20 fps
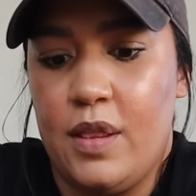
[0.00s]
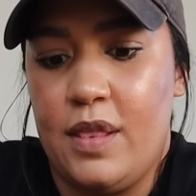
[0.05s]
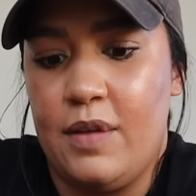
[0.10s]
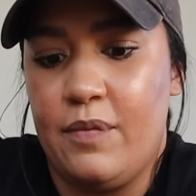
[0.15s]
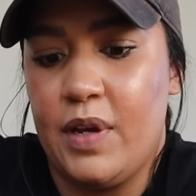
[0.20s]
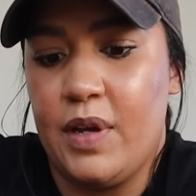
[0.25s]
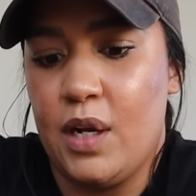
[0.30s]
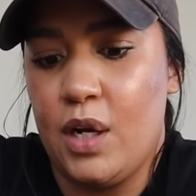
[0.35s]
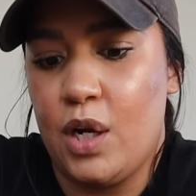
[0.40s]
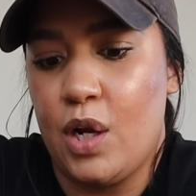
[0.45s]

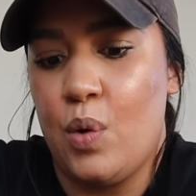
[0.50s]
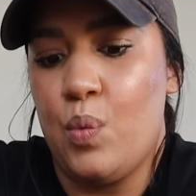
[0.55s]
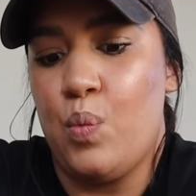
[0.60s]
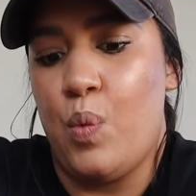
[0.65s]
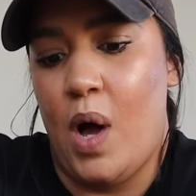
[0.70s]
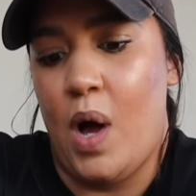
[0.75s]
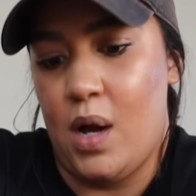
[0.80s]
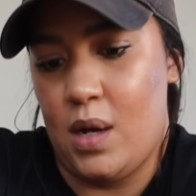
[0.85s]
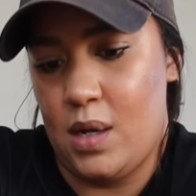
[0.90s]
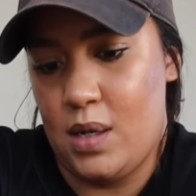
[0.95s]
Then we're gonna go
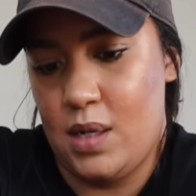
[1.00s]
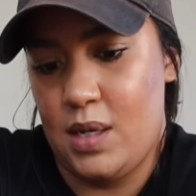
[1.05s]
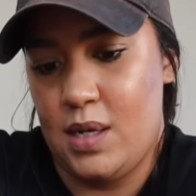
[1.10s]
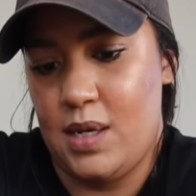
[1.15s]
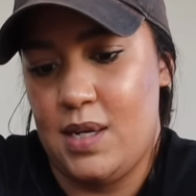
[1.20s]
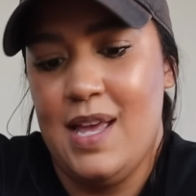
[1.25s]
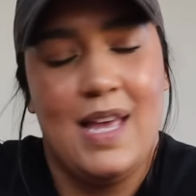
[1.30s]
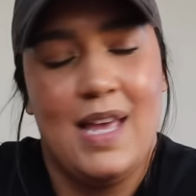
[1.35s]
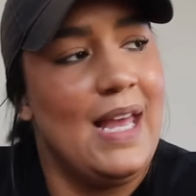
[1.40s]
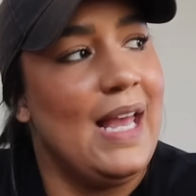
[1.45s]
walk
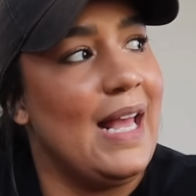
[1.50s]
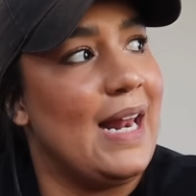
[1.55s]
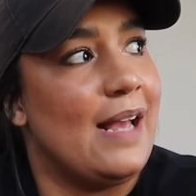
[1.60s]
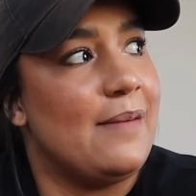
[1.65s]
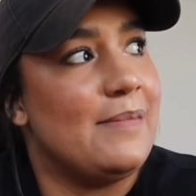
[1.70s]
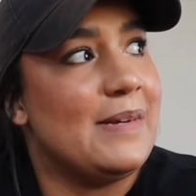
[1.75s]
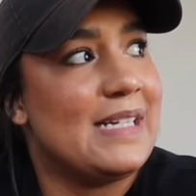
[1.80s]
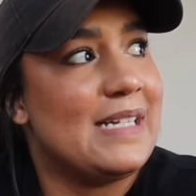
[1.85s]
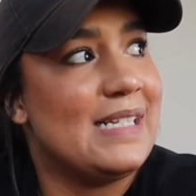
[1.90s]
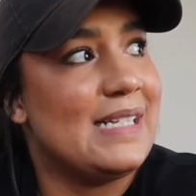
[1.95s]
and
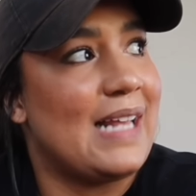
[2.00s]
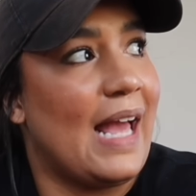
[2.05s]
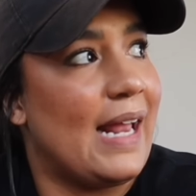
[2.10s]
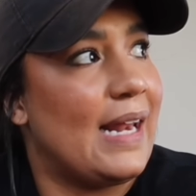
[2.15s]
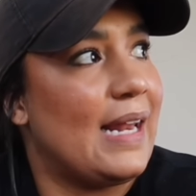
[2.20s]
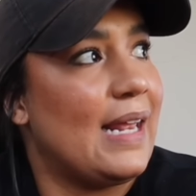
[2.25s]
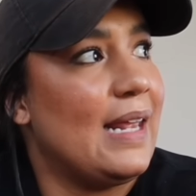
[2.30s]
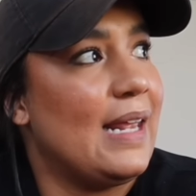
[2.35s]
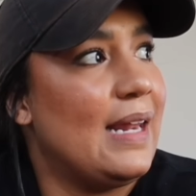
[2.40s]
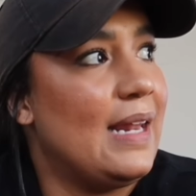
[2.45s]
I'm excited.